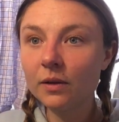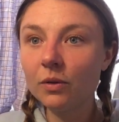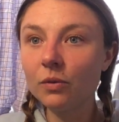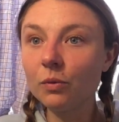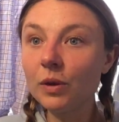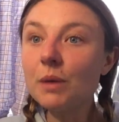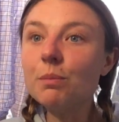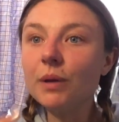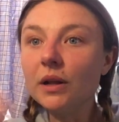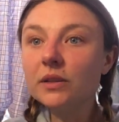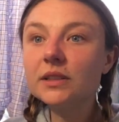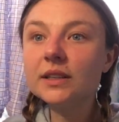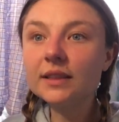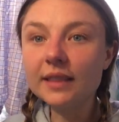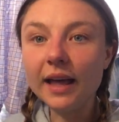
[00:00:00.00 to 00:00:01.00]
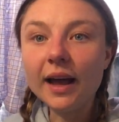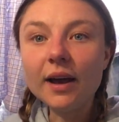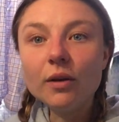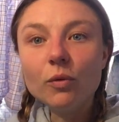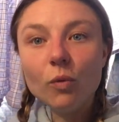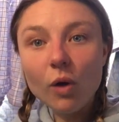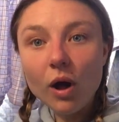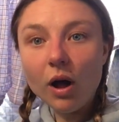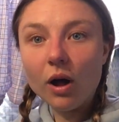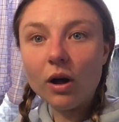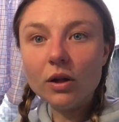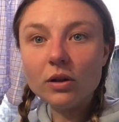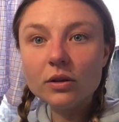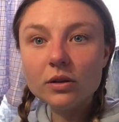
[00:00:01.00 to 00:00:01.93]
rebuilding that wall,